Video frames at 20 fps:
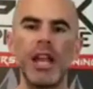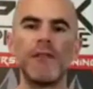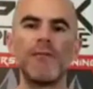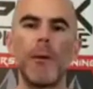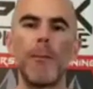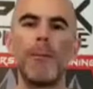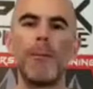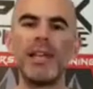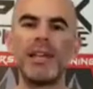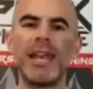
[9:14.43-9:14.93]
if a
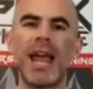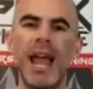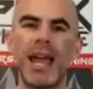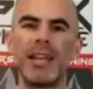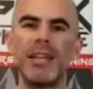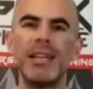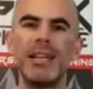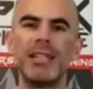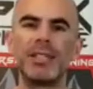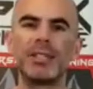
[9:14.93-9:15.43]

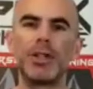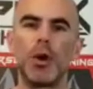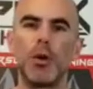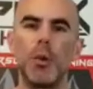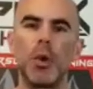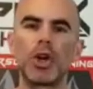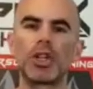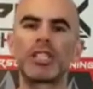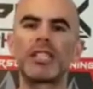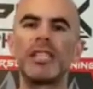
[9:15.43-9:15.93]
banana is the
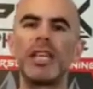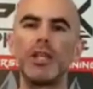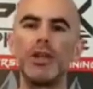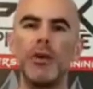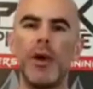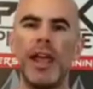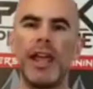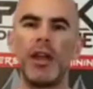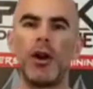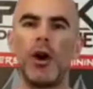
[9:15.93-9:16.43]
worst thing you
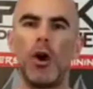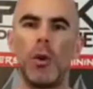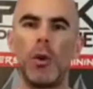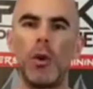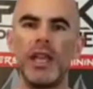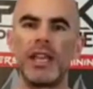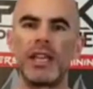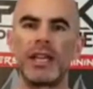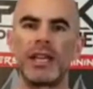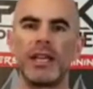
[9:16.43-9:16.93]
ate all
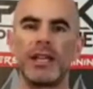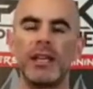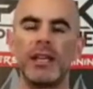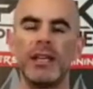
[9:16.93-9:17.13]
week,